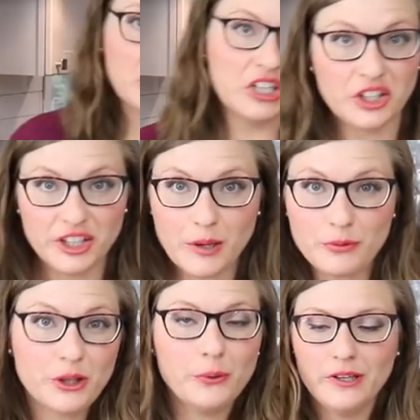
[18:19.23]
Cleaned up
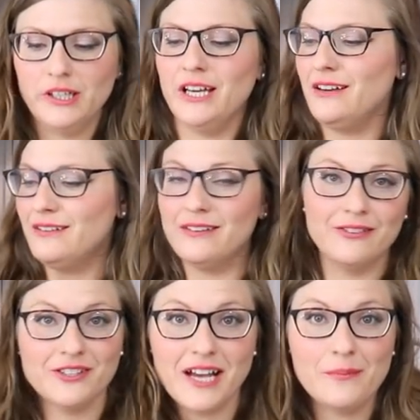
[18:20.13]
really quickly.
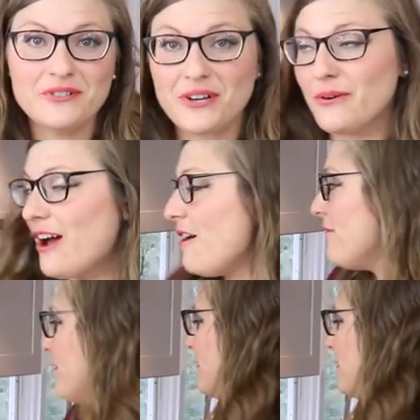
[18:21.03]
The timer's going off.